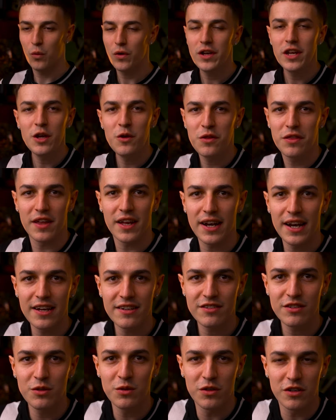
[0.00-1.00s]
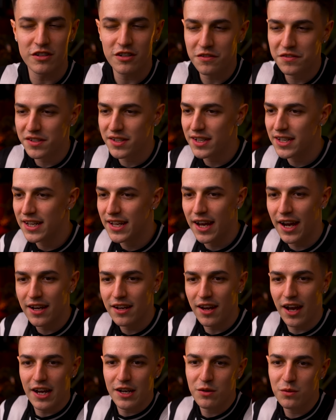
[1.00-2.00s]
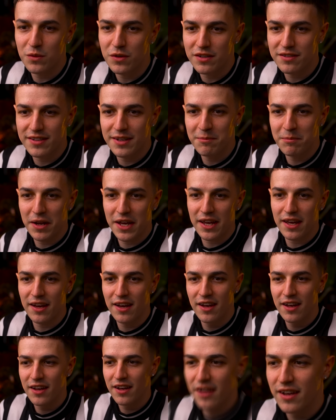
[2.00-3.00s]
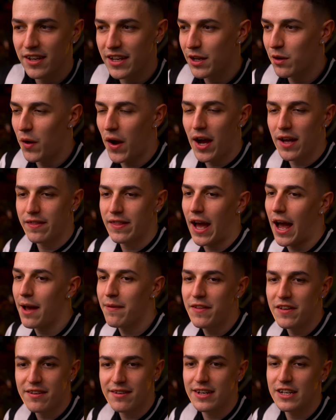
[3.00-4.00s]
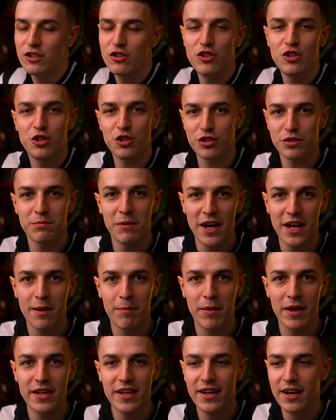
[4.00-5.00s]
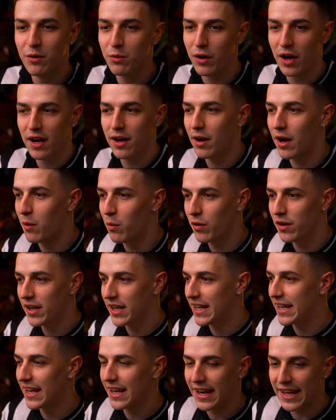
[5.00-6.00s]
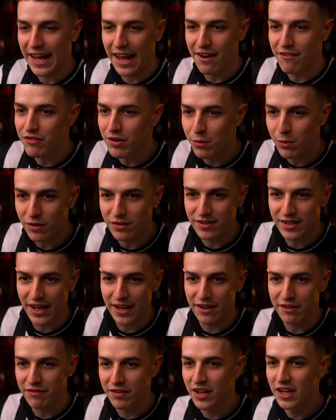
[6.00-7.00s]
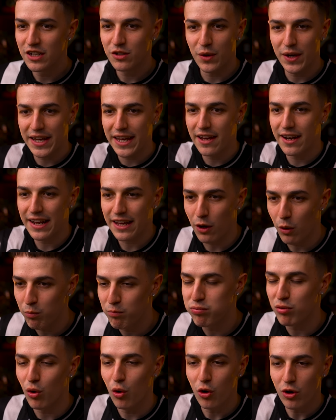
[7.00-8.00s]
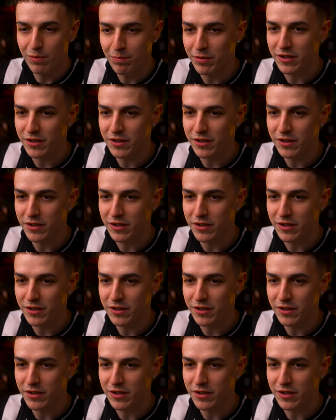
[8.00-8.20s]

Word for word: What do you think? Let us know, because obviously I I don't want to seem like you know, I, I this is literally just my opinion. I, I want to hear like everyone's kind of so I can get like a broad